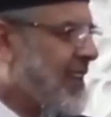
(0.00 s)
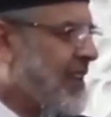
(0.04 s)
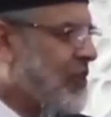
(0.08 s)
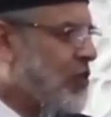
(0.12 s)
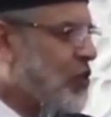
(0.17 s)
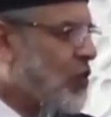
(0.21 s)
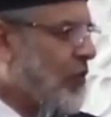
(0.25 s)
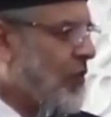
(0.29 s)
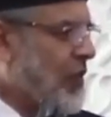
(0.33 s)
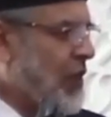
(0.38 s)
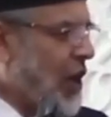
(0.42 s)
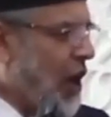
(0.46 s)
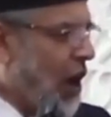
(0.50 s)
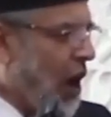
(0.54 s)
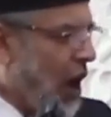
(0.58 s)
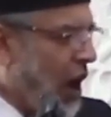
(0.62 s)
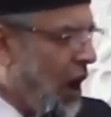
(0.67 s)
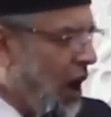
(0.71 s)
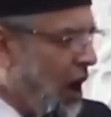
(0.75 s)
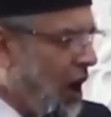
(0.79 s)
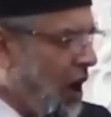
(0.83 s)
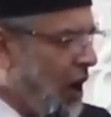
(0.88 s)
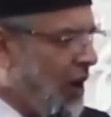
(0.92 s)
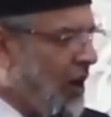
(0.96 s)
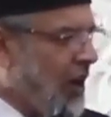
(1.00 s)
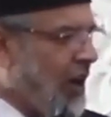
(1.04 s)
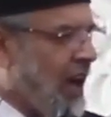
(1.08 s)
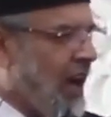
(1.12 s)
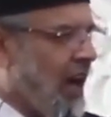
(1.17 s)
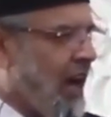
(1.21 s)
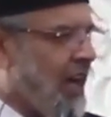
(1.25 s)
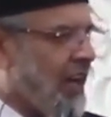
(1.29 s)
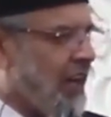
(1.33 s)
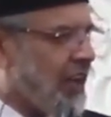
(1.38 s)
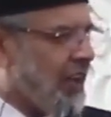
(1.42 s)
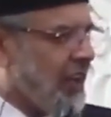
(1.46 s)
So we all
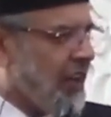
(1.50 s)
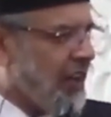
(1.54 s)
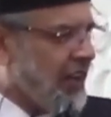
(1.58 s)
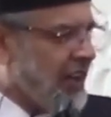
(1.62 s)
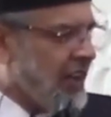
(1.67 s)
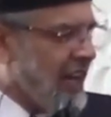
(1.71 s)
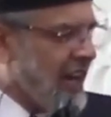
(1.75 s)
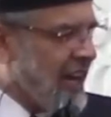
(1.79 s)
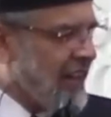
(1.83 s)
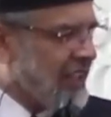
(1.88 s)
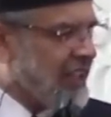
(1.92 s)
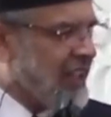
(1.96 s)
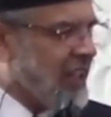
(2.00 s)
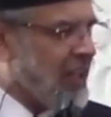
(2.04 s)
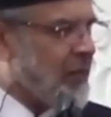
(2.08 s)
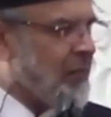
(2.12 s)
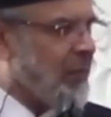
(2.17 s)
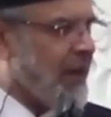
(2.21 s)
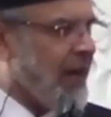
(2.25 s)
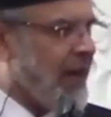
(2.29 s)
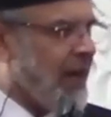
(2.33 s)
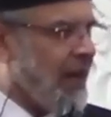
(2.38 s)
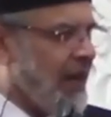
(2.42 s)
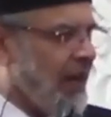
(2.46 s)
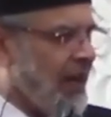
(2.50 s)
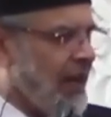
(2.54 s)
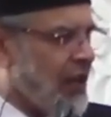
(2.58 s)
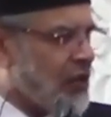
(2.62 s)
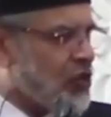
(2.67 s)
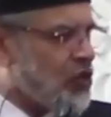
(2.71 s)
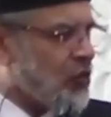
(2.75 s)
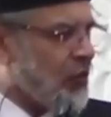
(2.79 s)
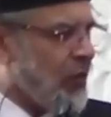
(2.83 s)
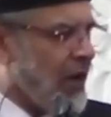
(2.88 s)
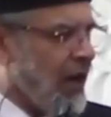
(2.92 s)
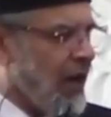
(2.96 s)
are created by Allah
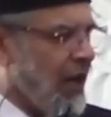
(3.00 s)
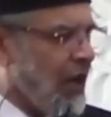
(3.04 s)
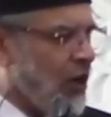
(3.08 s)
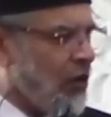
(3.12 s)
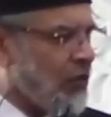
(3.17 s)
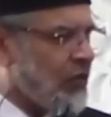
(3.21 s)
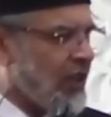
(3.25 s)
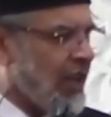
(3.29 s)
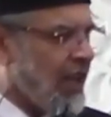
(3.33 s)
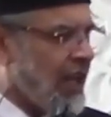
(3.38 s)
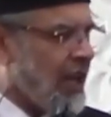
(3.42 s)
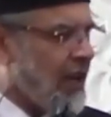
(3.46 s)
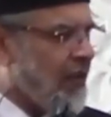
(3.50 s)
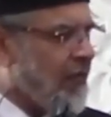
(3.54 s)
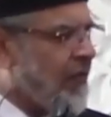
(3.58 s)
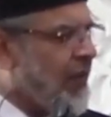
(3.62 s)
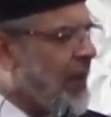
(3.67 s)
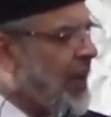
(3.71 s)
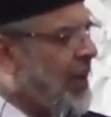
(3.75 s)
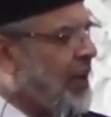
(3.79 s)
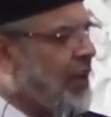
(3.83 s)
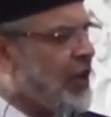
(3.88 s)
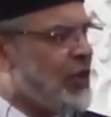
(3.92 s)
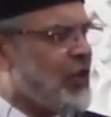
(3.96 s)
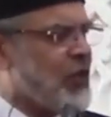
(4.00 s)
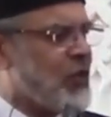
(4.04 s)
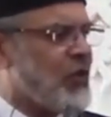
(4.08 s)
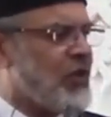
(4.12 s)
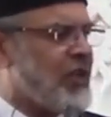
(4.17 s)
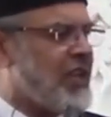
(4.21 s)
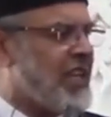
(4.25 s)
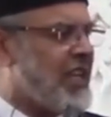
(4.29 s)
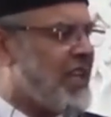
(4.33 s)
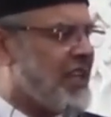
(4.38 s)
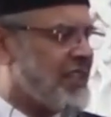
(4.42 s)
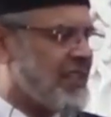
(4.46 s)
subhanahu wa ta'ala very
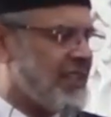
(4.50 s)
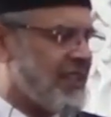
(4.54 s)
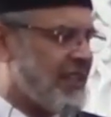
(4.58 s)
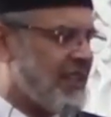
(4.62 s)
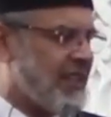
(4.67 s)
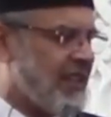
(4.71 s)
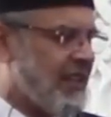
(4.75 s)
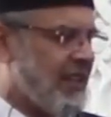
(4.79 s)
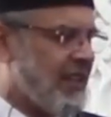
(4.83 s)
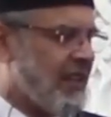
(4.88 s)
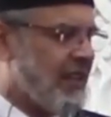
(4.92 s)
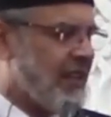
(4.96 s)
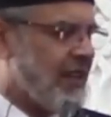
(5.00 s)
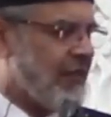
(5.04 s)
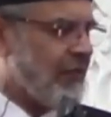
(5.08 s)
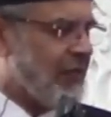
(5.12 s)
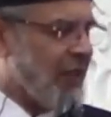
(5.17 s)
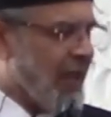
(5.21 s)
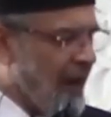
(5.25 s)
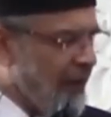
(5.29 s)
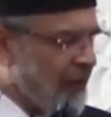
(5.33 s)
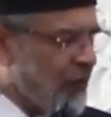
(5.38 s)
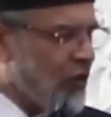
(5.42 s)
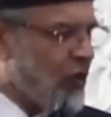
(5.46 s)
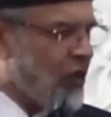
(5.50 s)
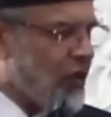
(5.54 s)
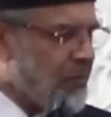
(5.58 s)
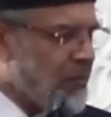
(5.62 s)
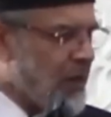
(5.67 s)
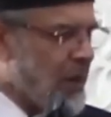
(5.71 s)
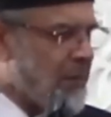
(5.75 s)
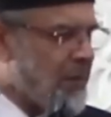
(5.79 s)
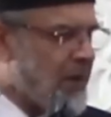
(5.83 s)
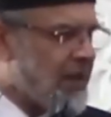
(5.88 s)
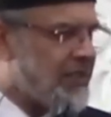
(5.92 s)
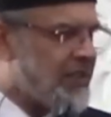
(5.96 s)
unique. We have to
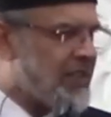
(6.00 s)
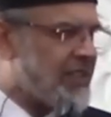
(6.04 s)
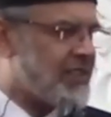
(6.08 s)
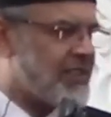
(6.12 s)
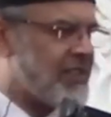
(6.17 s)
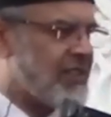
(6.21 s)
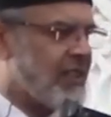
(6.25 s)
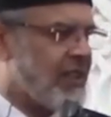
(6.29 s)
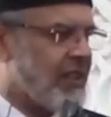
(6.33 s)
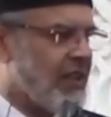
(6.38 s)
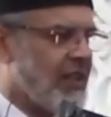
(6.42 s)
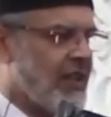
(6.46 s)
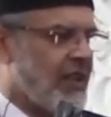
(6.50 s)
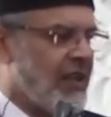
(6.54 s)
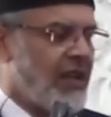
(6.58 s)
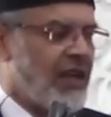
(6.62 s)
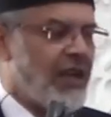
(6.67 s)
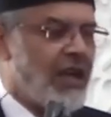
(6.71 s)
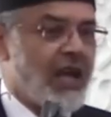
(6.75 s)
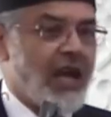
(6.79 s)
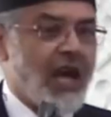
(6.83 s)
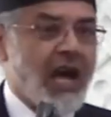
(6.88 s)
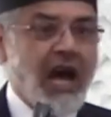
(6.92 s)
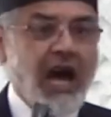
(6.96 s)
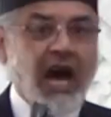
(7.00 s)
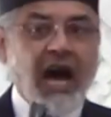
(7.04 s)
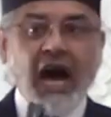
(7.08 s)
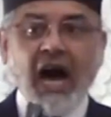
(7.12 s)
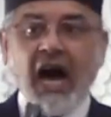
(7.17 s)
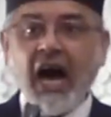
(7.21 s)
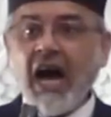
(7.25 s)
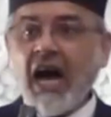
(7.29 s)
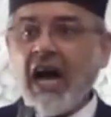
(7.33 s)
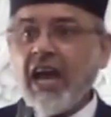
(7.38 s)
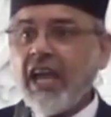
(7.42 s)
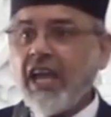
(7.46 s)
remember this.
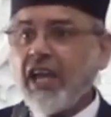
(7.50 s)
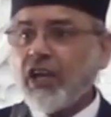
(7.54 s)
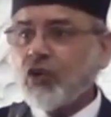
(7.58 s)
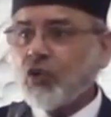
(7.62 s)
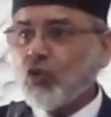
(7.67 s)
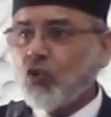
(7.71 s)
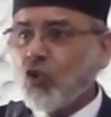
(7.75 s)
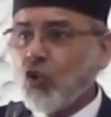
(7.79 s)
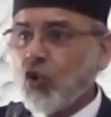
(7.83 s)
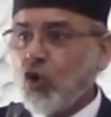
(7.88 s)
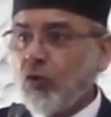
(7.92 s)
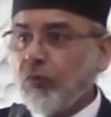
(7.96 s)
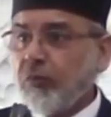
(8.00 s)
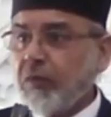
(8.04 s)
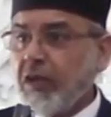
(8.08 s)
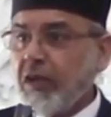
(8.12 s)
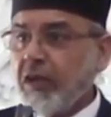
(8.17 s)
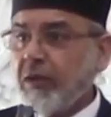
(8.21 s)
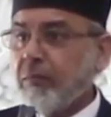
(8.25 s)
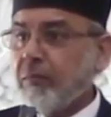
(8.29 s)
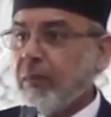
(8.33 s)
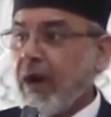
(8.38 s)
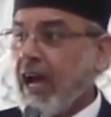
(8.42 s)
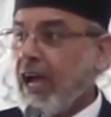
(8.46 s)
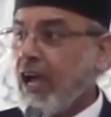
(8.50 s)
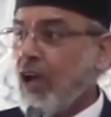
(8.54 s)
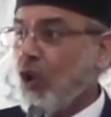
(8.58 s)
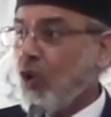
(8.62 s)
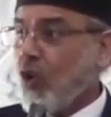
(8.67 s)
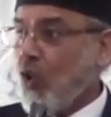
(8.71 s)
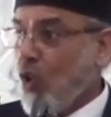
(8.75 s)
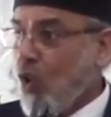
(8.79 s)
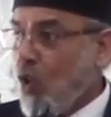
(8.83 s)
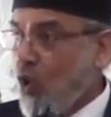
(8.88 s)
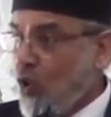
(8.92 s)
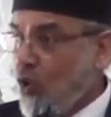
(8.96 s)
I could be my
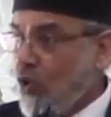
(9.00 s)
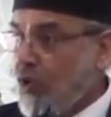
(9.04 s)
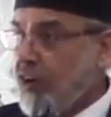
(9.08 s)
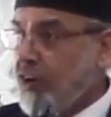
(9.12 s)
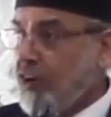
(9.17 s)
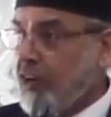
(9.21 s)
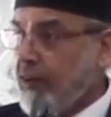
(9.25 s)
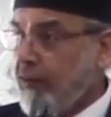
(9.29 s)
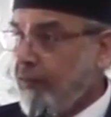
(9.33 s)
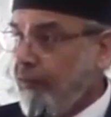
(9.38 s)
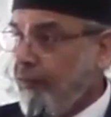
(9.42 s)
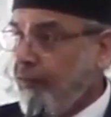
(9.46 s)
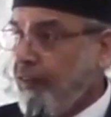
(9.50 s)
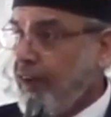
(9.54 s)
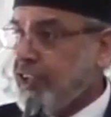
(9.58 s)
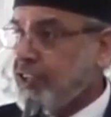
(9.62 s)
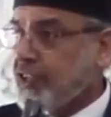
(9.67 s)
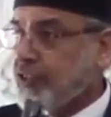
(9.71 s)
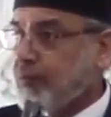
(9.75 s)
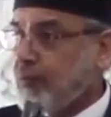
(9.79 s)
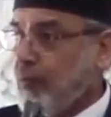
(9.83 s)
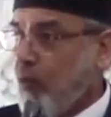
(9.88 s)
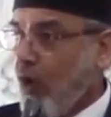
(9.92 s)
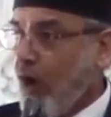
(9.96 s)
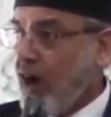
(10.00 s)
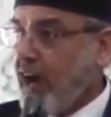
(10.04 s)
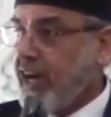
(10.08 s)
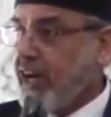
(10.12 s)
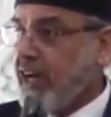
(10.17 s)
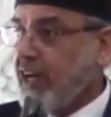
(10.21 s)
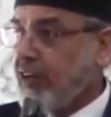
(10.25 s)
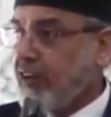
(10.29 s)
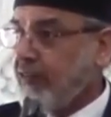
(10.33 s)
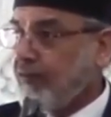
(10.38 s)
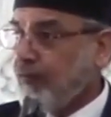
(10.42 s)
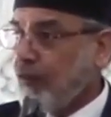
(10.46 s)
own reference
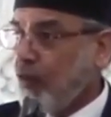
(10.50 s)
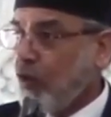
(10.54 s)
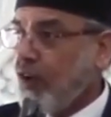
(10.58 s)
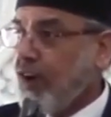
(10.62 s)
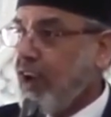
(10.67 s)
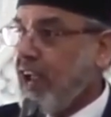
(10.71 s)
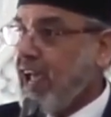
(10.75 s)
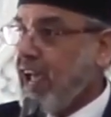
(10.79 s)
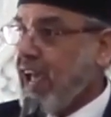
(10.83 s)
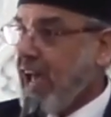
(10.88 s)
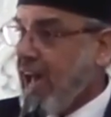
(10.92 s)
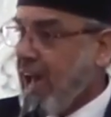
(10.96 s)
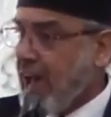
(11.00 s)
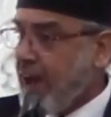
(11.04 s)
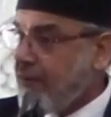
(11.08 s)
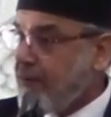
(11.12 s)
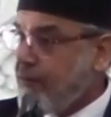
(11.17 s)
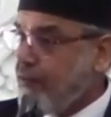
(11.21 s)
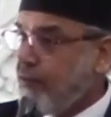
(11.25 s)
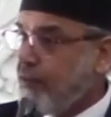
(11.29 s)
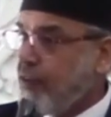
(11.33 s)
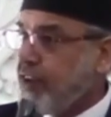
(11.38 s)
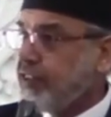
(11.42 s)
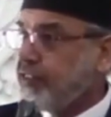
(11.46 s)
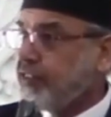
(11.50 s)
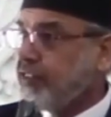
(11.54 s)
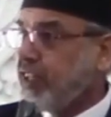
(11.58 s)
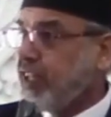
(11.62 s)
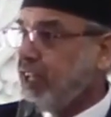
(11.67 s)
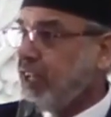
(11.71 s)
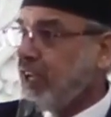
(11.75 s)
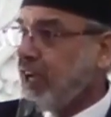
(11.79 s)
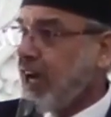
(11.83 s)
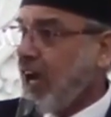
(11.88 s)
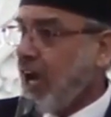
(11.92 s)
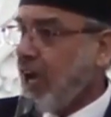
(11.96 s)
point for
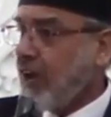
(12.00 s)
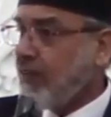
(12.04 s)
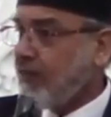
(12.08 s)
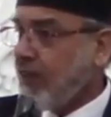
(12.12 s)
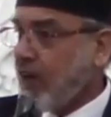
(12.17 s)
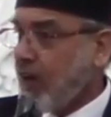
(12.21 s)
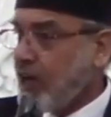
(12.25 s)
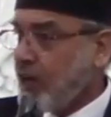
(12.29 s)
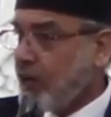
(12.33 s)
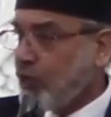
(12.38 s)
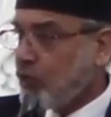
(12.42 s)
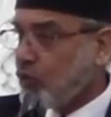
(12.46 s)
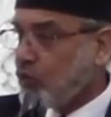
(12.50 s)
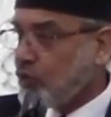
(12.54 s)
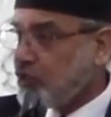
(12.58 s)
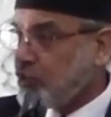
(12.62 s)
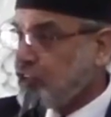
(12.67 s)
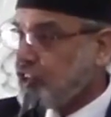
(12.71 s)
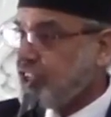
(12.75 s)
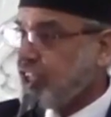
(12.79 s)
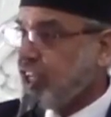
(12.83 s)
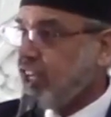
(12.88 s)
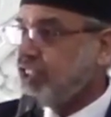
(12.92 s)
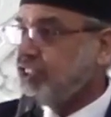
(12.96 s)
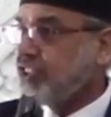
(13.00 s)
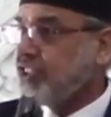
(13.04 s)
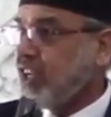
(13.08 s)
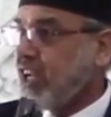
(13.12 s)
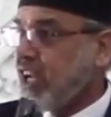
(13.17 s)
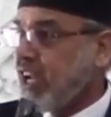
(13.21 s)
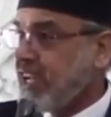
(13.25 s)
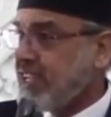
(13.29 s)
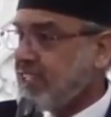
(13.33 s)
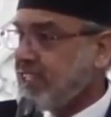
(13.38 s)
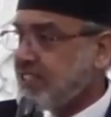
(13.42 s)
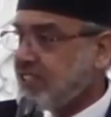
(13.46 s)
everything I want to judge
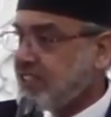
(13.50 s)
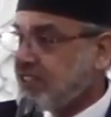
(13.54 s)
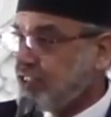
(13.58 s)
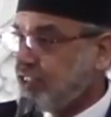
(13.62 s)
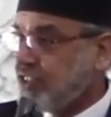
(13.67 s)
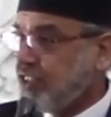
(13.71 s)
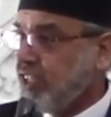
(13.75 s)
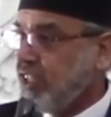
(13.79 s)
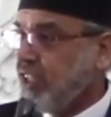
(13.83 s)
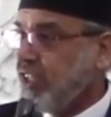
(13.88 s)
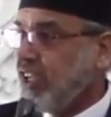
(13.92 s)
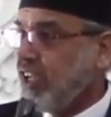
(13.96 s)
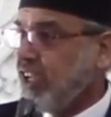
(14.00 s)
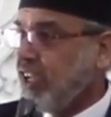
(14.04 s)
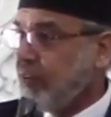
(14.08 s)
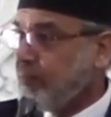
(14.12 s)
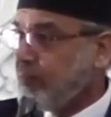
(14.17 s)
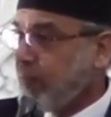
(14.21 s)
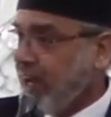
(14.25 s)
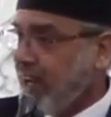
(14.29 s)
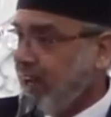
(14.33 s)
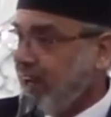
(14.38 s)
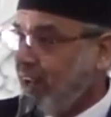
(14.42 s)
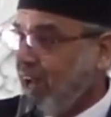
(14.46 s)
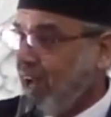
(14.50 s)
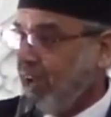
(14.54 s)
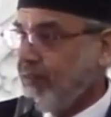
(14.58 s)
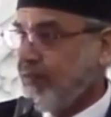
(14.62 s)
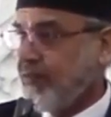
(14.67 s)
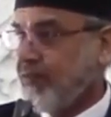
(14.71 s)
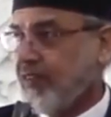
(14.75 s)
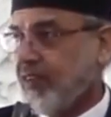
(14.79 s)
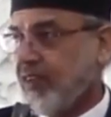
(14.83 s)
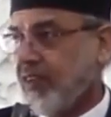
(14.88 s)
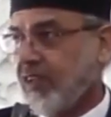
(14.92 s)
and see in my life.